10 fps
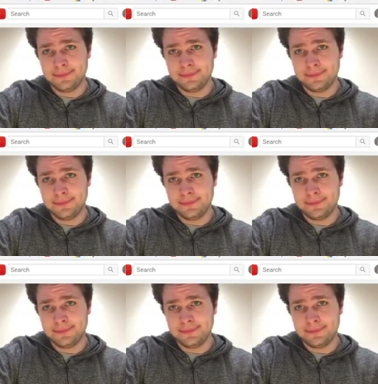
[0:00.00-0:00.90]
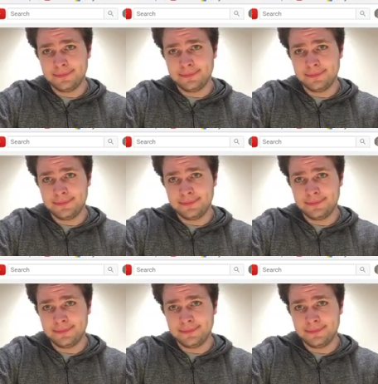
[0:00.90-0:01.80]

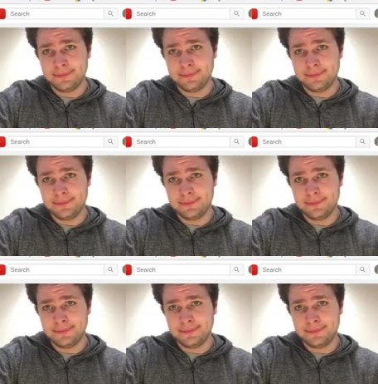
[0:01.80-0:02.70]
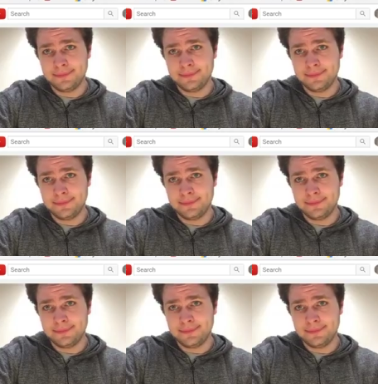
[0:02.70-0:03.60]

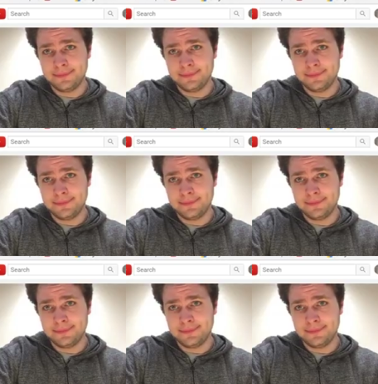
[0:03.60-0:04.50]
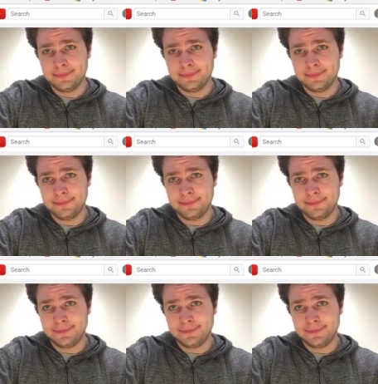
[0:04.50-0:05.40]

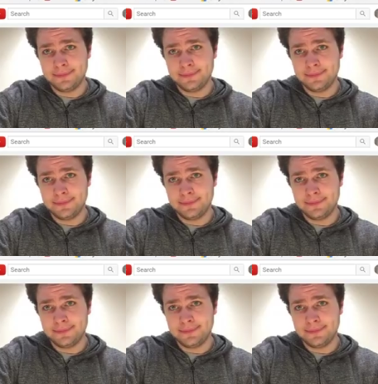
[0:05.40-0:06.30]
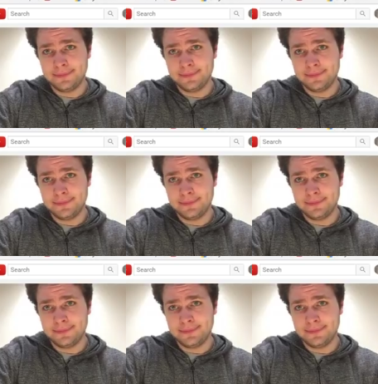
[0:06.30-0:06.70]
[no speech]